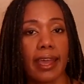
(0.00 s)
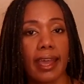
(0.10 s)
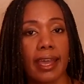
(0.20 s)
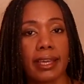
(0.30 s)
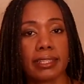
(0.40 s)

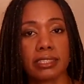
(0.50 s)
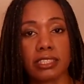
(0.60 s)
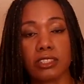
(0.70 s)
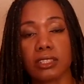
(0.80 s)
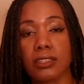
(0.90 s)
and
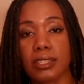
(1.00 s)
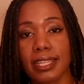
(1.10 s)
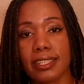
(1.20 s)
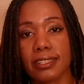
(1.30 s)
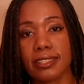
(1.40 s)
you don't
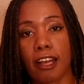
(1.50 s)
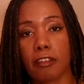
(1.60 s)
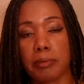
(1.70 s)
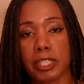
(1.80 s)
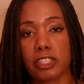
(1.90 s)
let
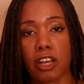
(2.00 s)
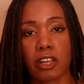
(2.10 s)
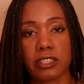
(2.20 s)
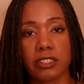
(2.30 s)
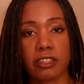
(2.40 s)
yourself be
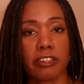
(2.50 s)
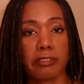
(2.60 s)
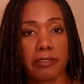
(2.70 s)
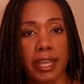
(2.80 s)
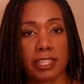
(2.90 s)
shocked or
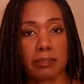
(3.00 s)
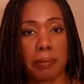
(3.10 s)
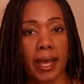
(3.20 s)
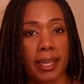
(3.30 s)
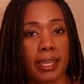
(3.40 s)
fazed
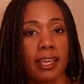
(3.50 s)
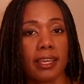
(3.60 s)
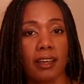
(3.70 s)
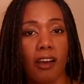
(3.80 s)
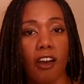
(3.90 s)
by
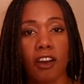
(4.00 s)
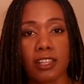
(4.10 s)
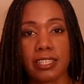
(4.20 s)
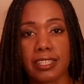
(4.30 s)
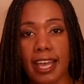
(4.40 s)

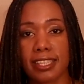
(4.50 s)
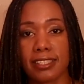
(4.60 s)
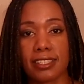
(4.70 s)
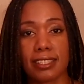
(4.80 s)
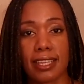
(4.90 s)
all the
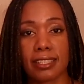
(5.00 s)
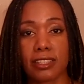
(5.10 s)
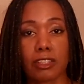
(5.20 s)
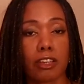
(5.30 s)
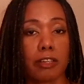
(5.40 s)
tests that the
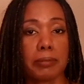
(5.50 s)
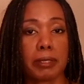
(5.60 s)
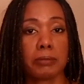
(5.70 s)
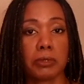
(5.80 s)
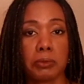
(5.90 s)

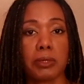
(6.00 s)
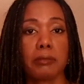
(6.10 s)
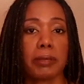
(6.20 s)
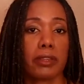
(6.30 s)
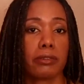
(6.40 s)
Scorpio moon will
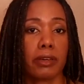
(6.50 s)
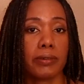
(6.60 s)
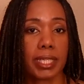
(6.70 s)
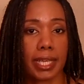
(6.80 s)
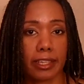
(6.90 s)
be
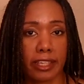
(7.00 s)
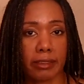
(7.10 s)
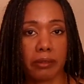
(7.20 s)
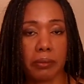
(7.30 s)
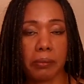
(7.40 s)
throwing at
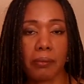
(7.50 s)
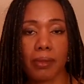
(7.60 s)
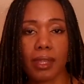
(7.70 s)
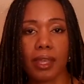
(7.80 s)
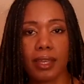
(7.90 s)
you,
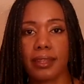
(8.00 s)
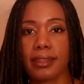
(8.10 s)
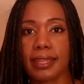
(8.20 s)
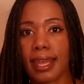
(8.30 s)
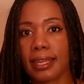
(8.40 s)

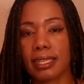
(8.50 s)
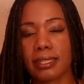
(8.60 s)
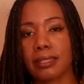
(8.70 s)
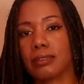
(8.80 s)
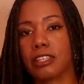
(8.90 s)
then
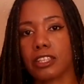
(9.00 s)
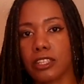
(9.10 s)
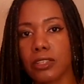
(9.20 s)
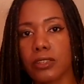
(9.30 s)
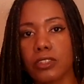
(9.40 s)
it's a
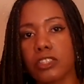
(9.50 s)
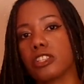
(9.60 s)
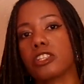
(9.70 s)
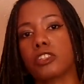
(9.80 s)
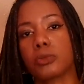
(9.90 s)
huge,
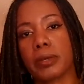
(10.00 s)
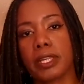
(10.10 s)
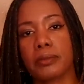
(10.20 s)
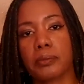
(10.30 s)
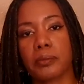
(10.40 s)
huge win.